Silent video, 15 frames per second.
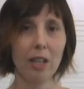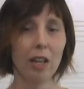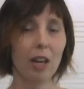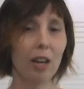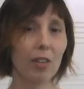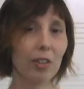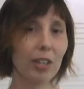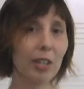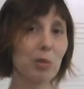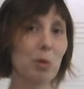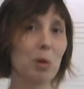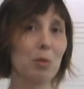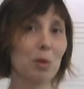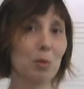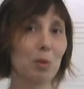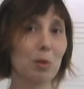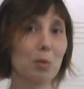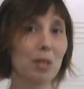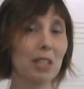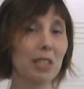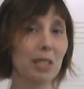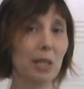a really memorable
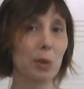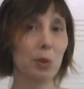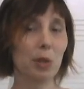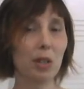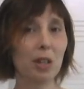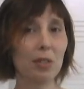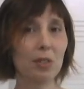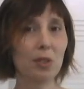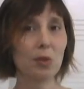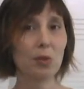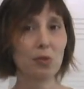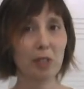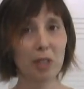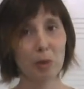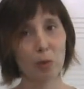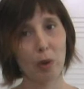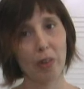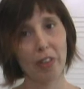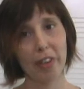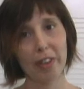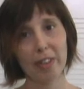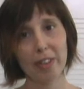melody will often fit
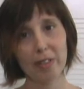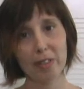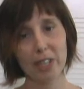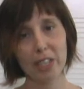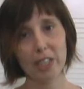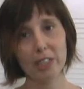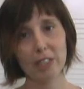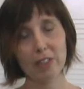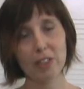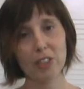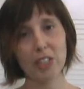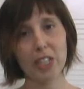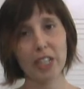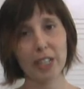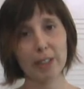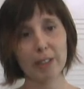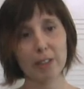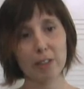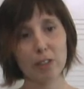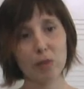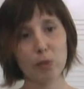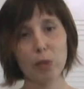within the range of an
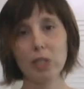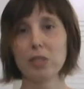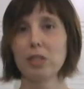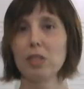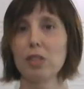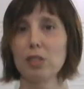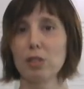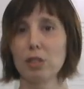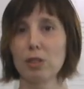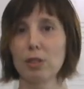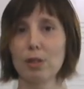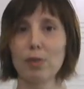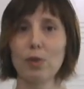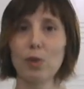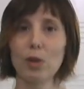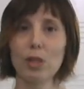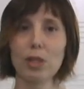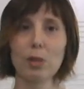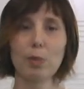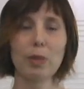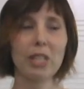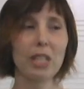octave plus a third or a
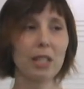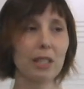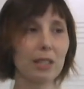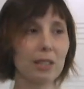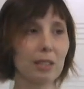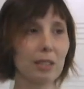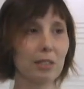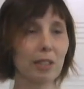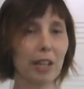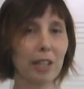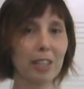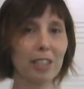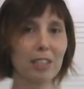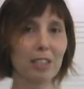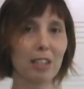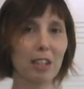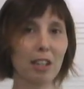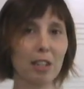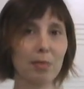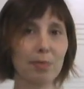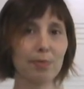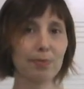fourth, because a lot of the
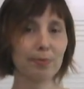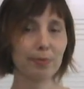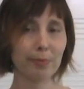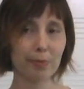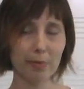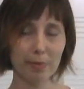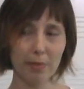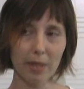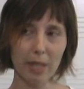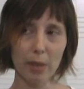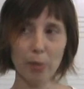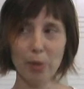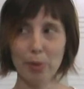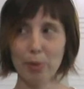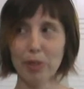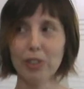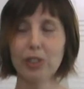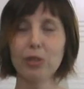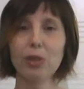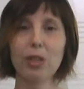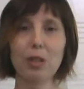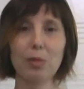time people
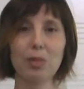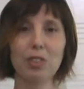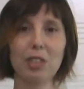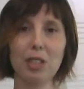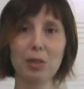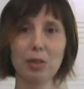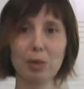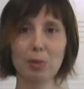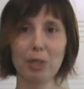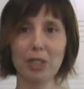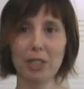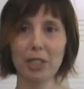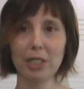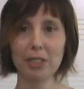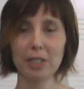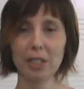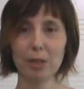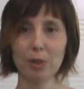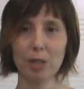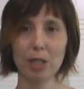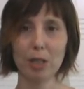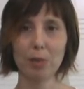do hum along with melodies, and that's
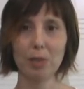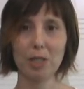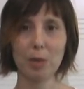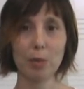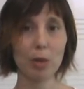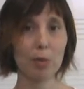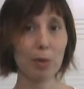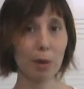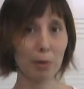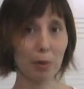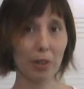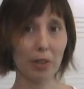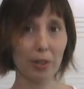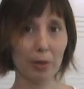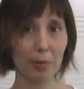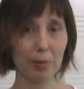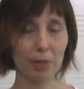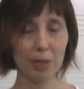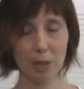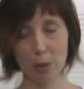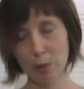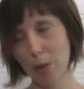what helps them remember them.
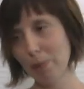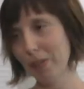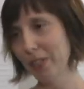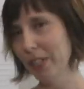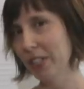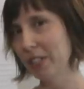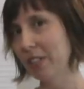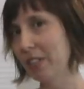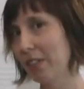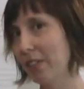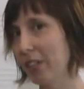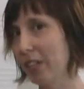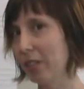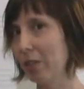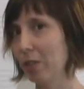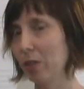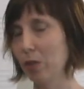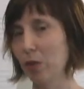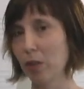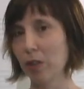So my melody did have that going for